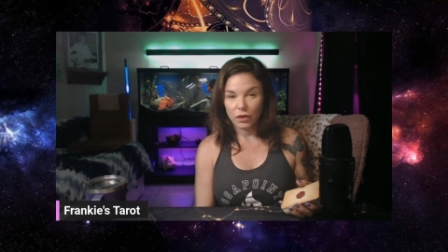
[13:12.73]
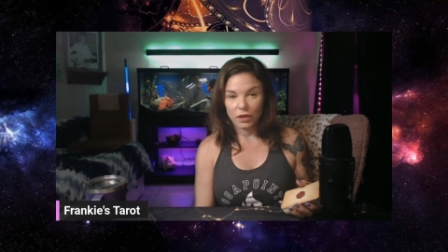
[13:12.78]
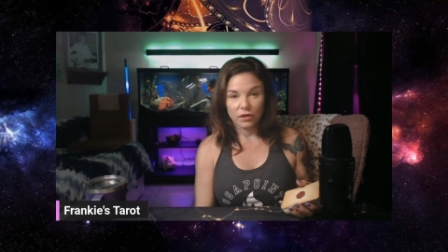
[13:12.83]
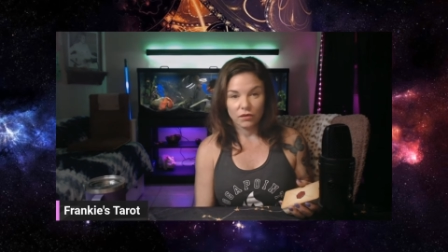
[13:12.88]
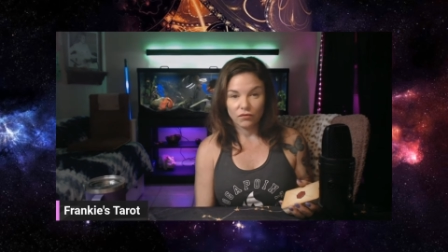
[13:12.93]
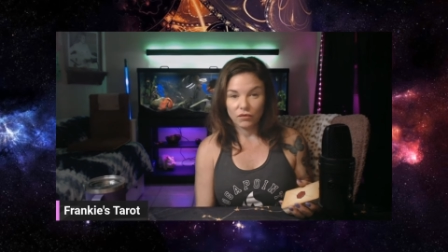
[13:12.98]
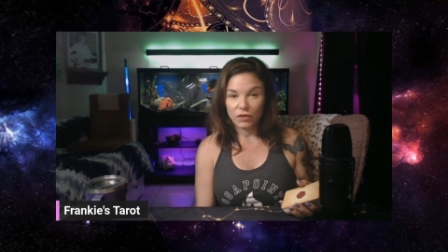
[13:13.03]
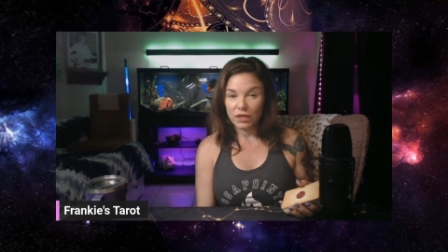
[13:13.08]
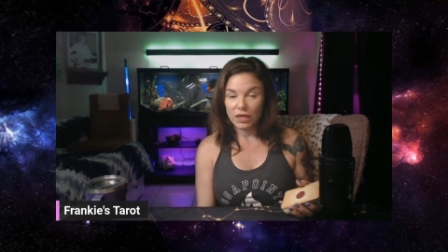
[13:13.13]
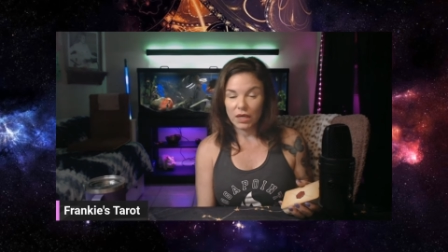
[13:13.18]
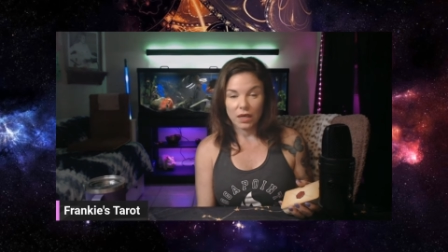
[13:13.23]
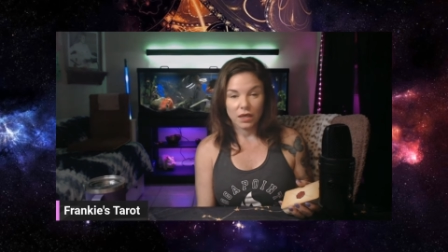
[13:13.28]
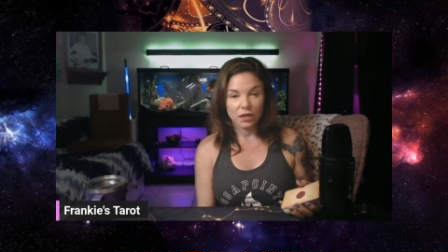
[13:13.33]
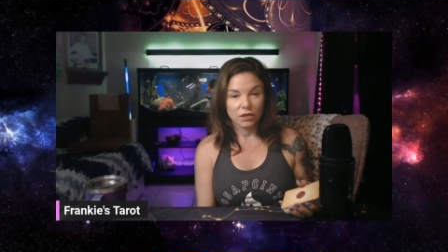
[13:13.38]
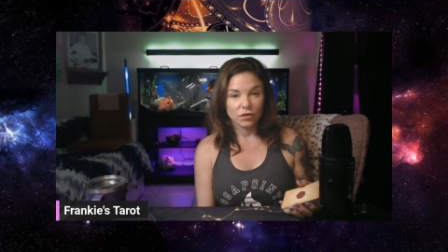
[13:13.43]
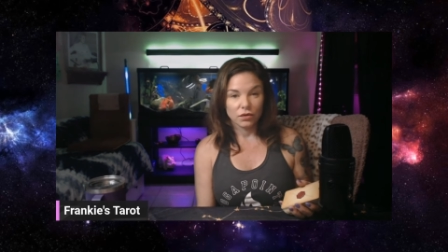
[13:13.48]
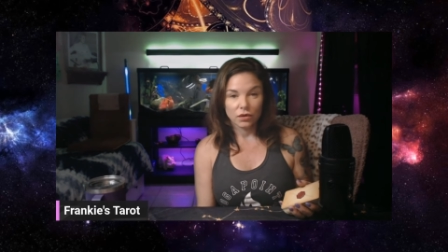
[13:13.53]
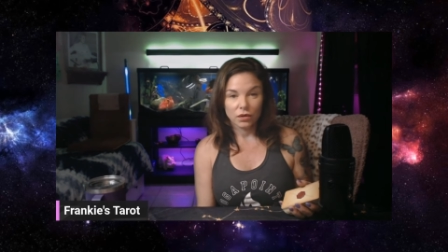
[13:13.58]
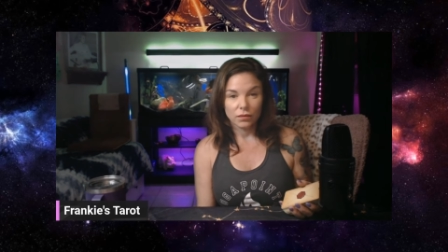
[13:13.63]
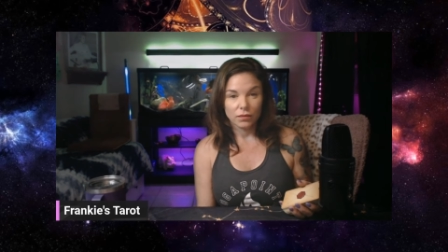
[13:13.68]
regain
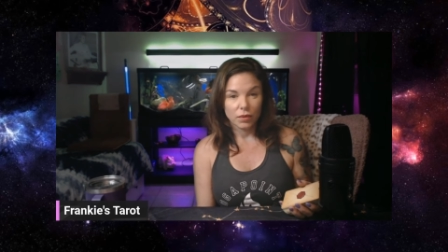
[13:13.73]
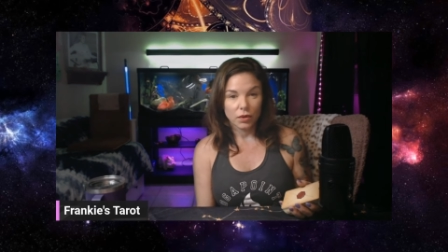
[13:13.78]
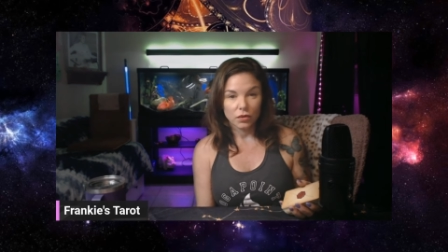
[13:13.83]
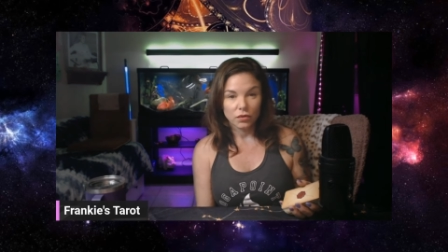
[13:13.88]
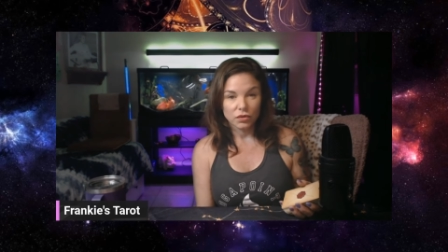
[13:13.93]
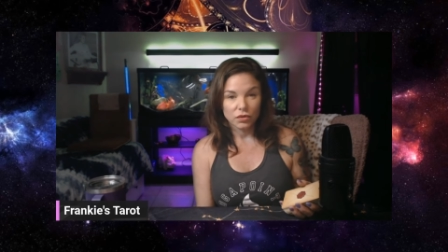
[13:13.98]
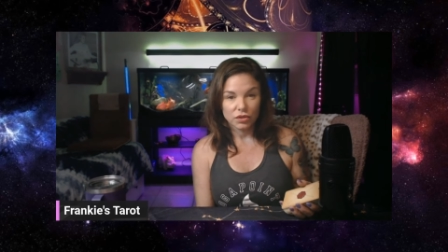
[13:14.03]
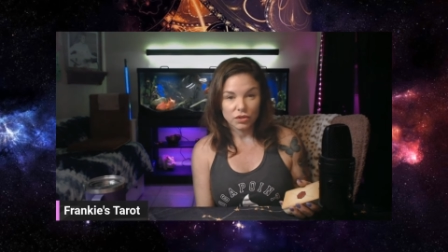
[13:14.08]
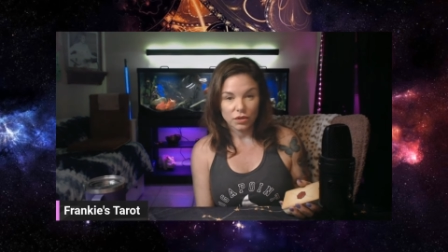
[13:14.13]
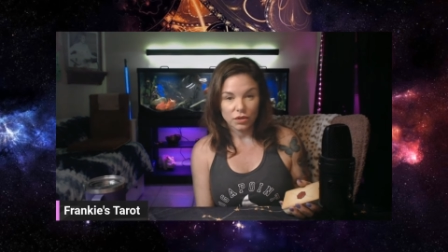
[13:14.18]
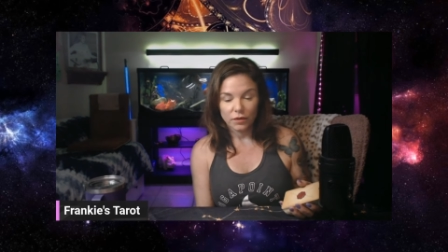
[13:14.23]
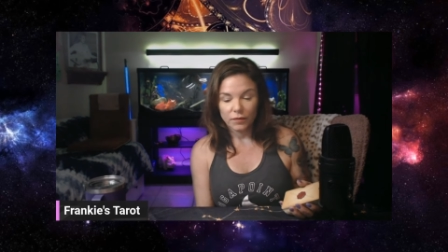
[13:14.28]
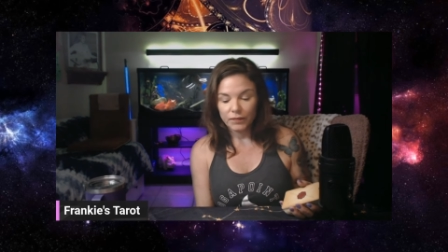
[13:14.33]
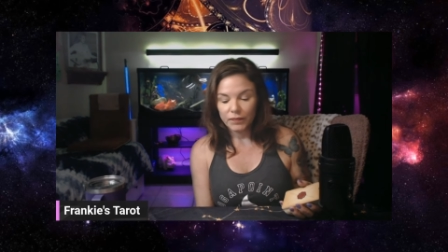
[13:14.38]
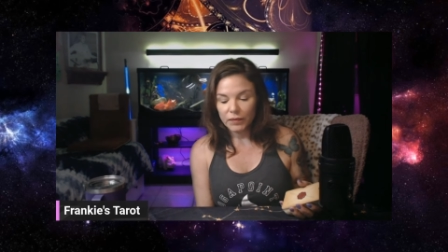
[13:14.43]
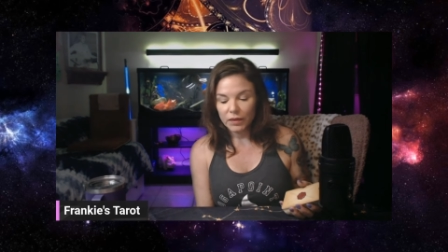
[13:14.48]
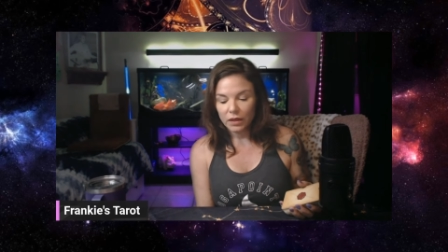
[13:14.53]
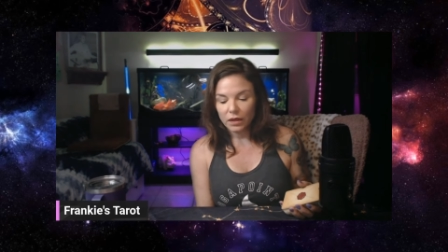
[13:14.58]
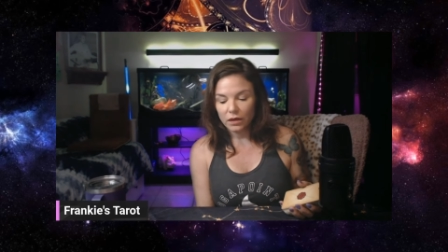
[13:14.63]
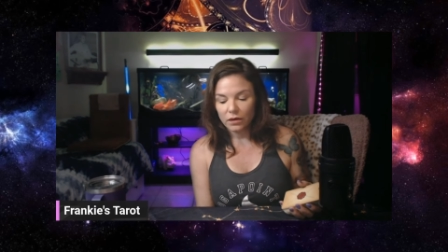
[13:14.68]
your composure.
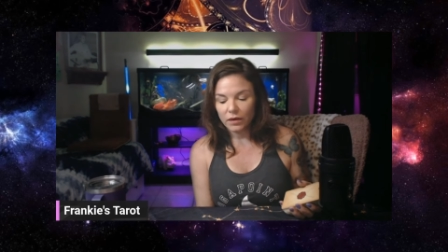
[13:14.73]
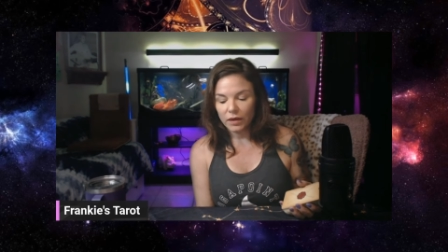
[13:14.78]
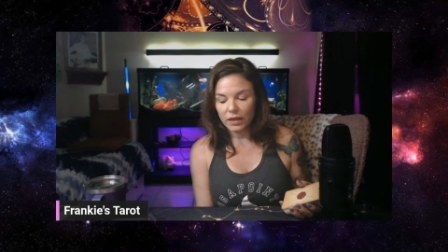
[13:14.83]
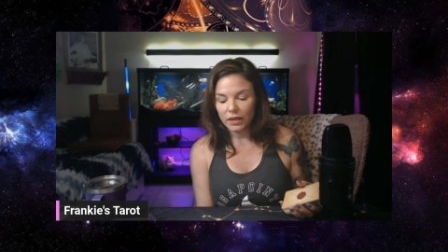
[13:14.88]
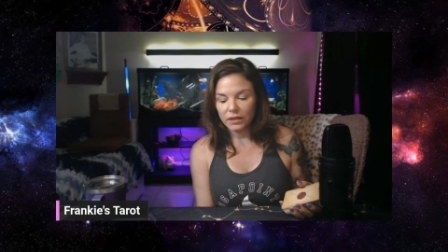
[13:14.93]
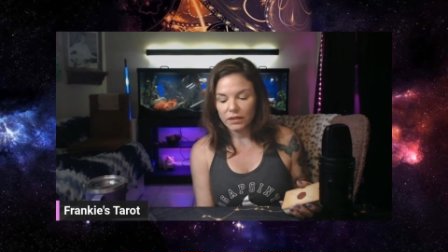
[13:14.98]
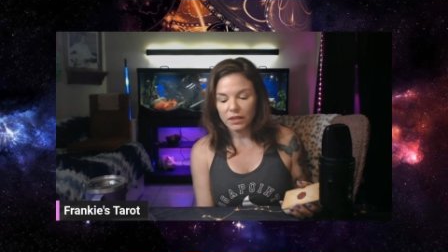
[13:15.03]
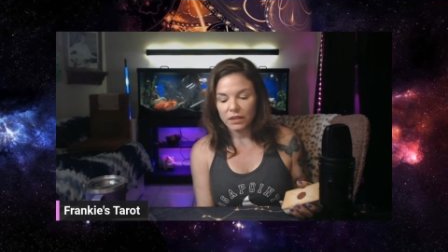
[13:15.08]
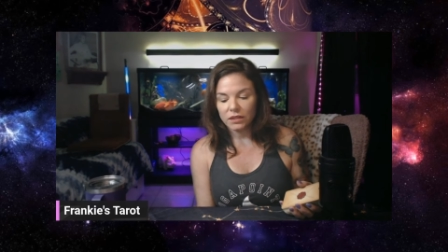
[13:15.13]
All right.